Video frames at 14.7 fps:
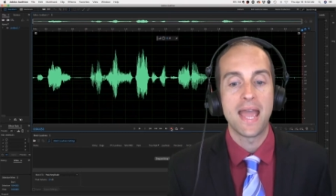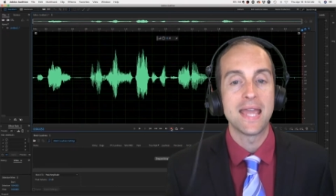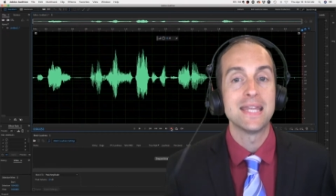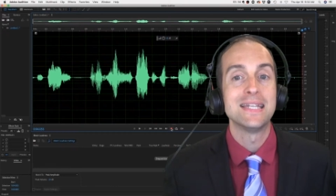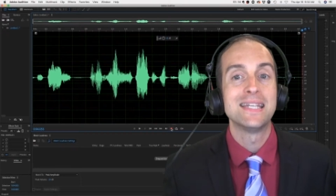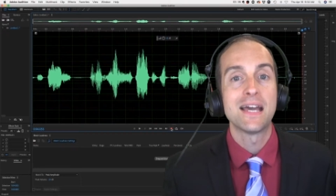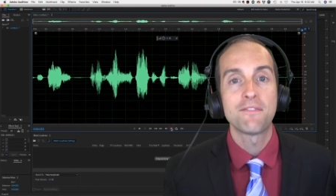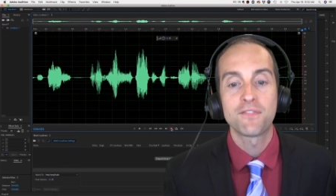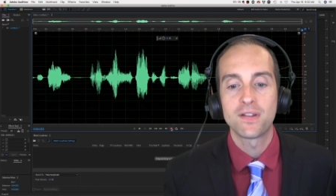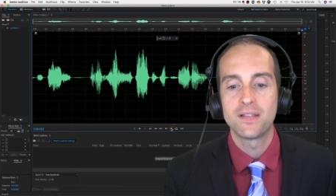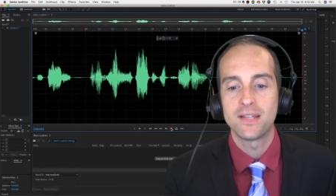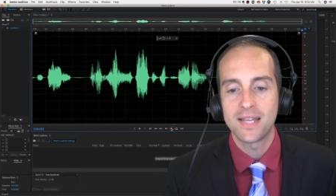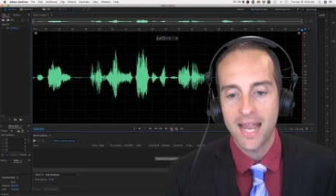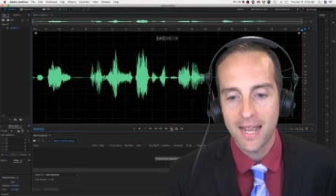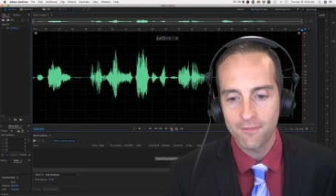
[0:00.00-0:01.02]

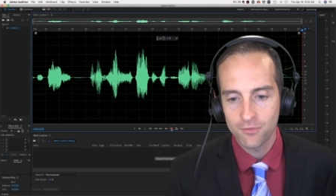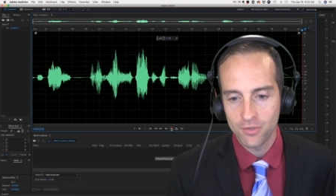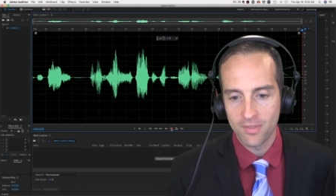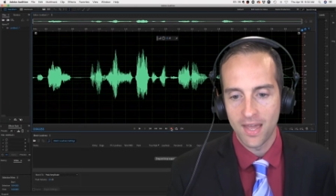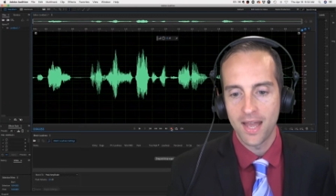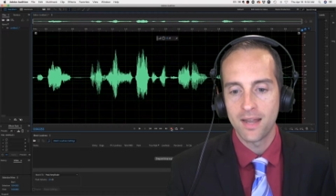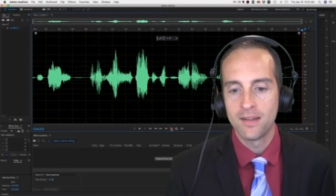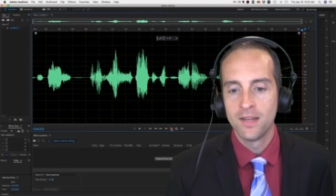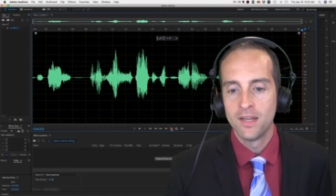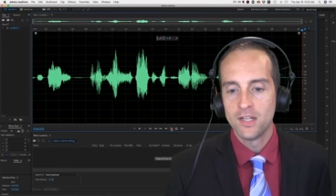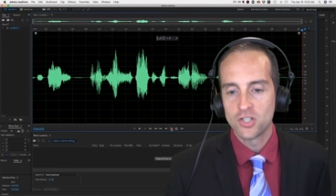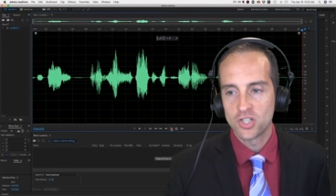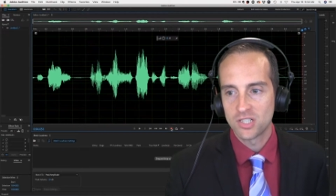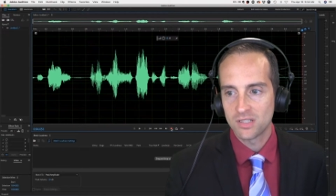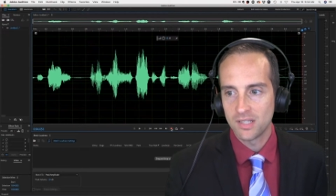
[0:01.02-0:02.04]
indefinitely after that,
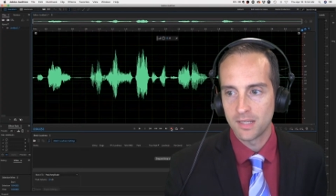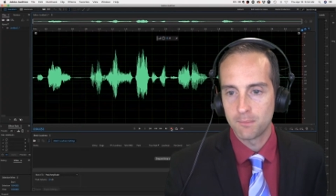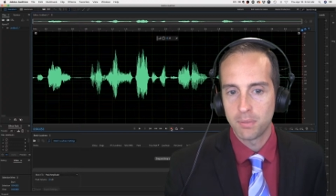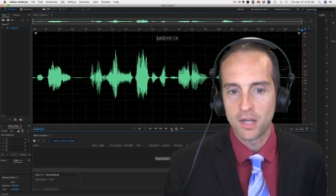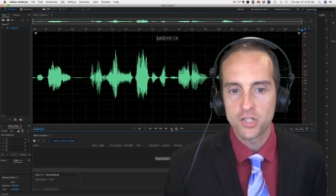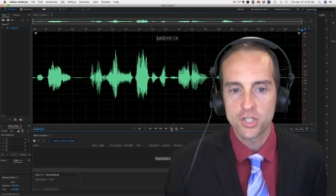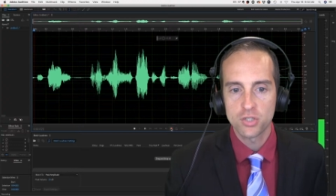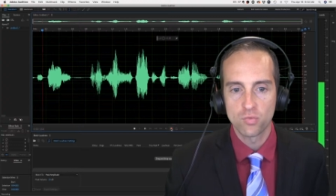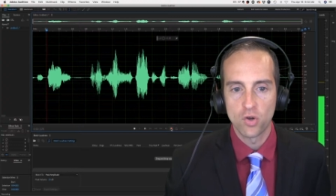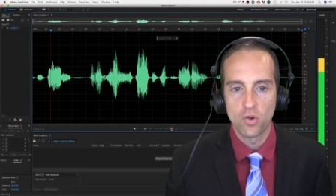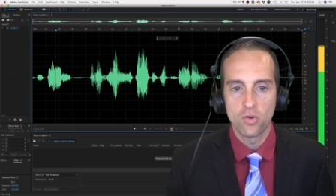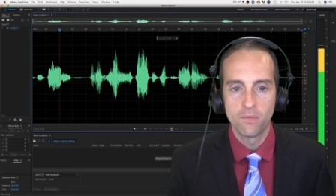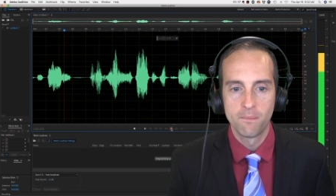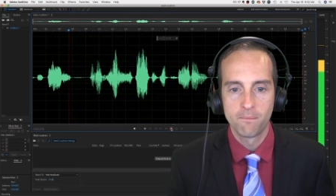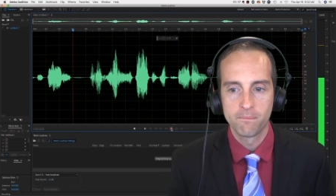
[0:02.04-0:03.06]
just click punch and roll,
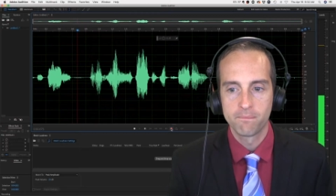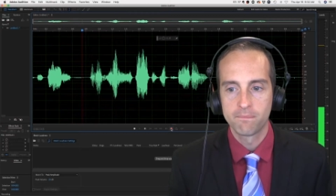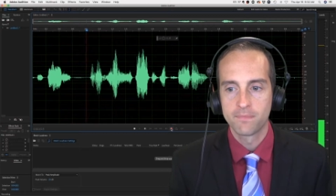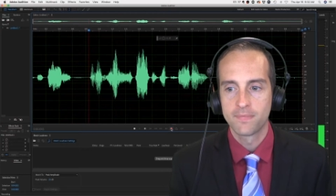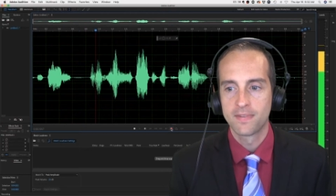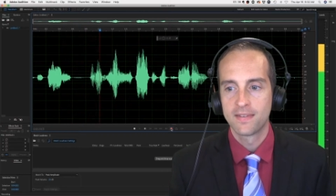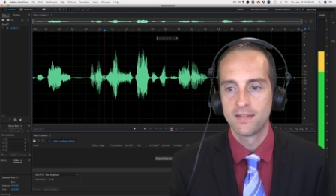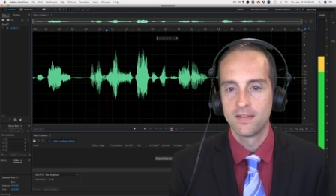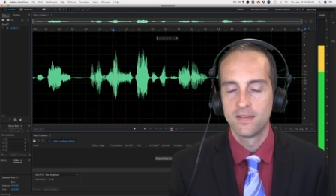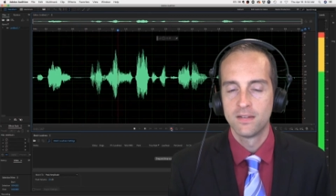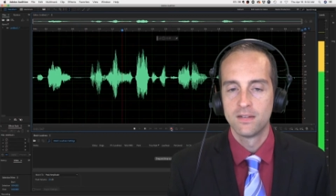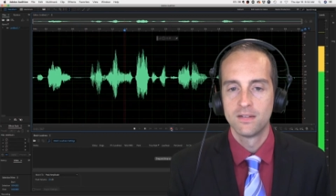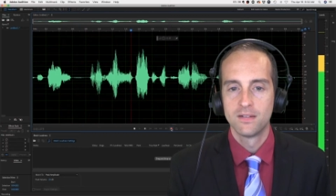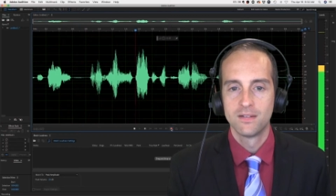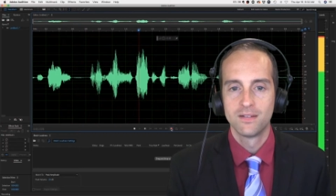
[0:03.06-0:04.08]
space, and it
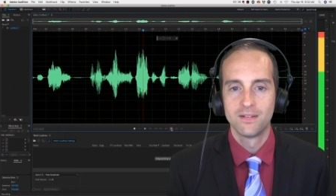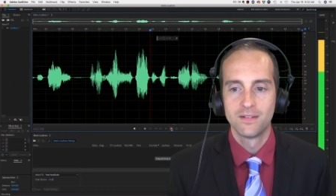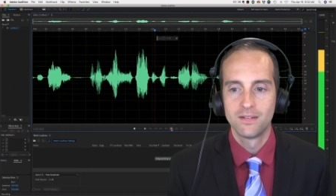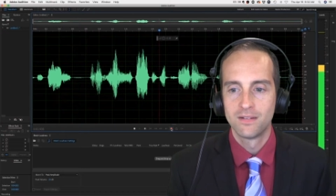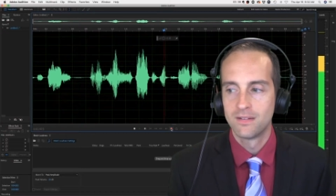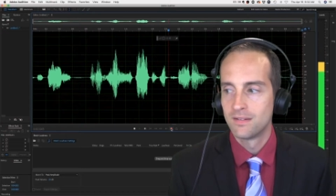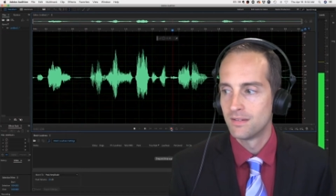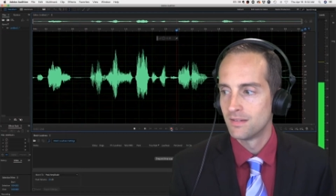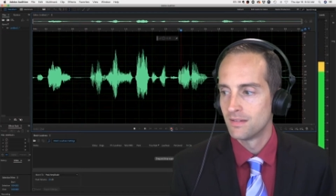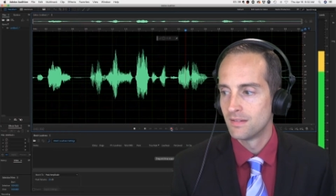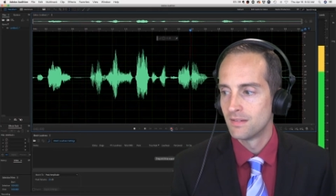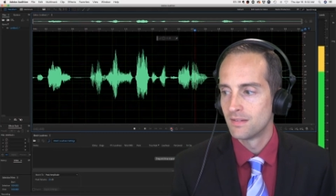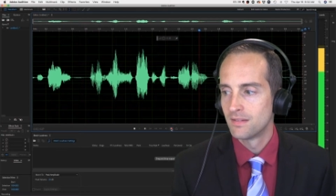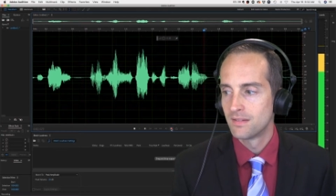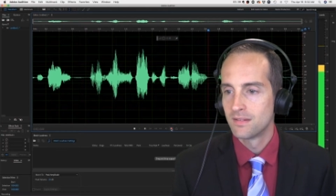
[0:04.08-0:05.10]
just starts
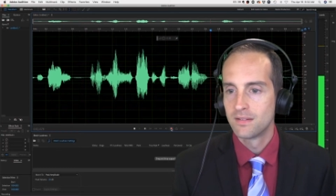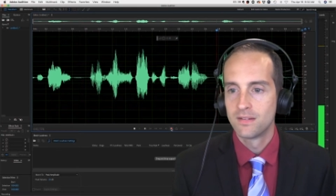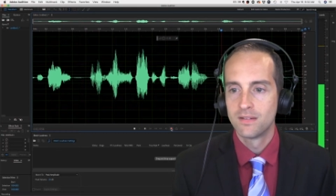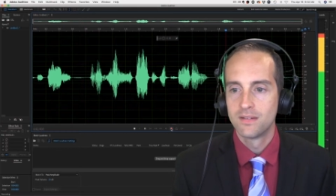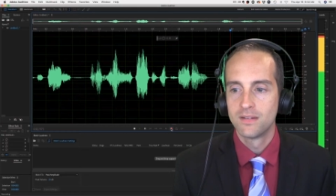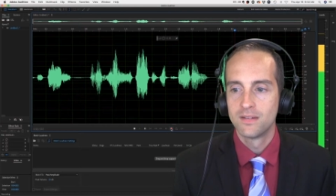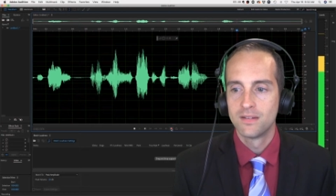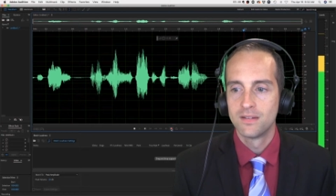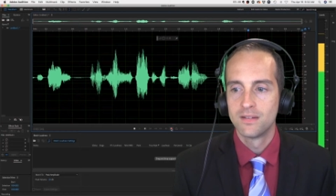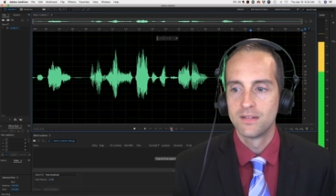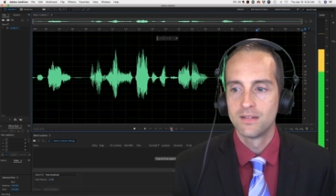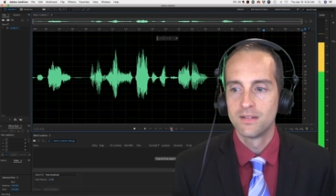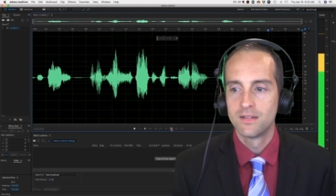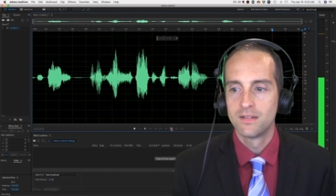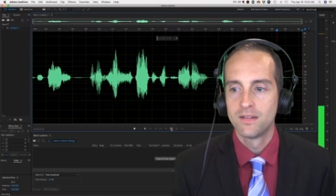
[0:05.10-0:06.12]
recording right where
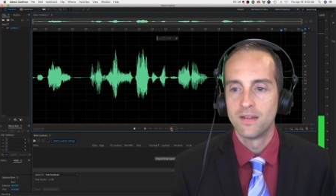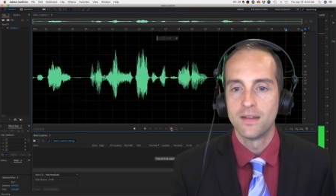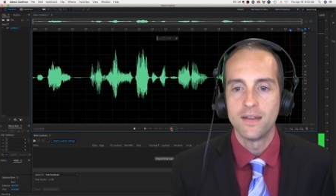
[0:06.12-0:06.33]
I'm at.